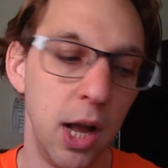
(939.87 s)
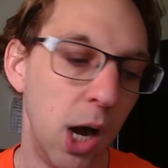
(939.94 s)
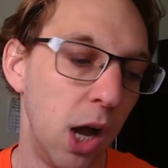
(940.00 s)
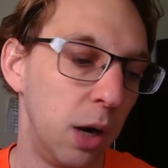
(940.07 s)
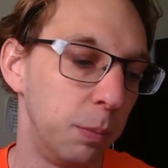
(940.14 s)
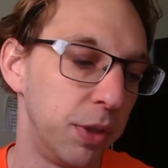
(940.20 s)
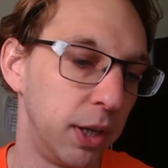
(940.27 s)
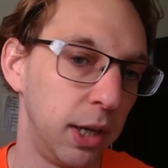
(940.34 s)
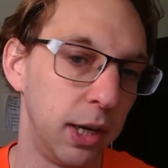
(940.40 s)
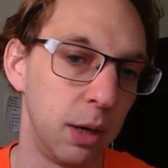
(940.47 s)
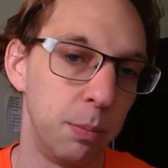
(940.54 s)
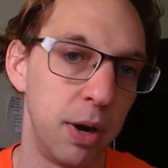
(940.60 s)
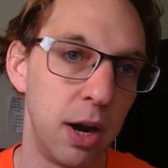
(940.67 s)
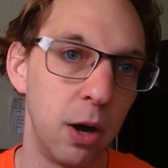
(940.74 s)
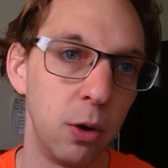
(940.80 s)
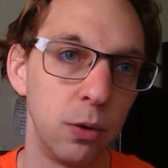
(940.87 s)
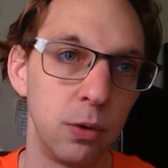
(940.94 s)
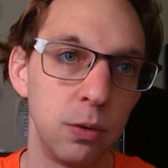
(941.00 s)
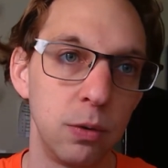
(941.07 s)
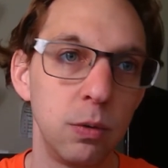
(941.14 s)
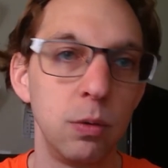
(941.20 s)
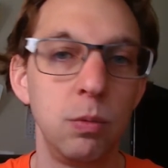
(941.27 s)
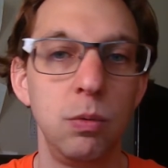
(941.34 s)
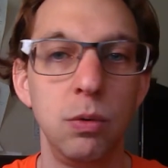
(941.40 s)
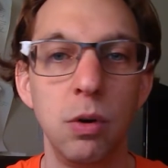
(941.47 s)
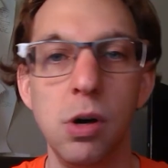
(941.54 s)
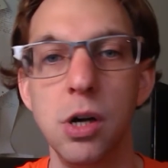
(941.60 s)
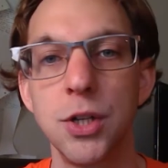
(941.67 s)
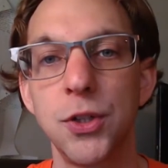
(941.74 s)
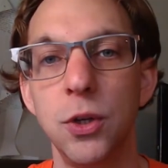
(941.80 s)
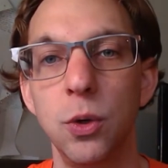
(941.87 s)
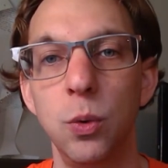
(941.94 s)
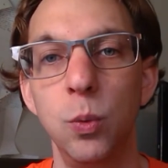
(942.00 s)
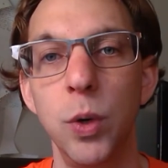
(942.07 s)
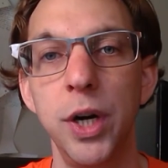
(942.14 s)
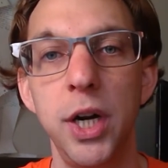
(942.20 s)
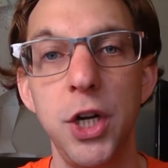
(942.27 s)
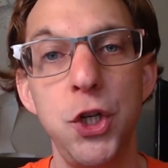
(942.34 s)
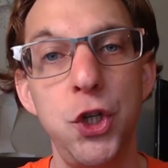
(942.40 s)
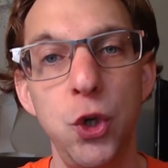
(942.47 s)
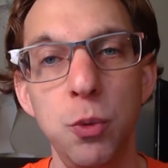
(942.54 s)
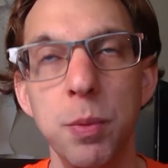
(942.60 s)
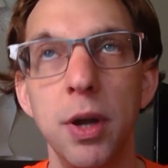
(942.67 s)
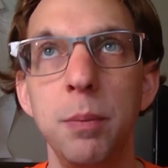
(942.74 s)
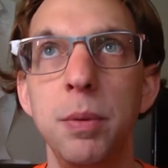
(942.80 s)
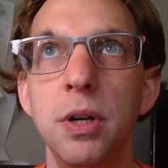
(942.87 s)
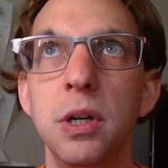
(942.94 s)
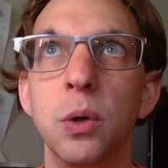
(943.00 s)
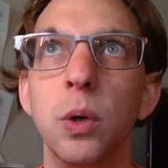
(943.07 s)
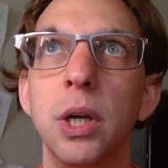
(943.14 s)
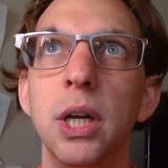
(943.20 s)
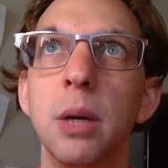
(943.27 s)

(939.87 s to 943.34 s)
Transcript: And I'm thinking about also what it is you might be doing.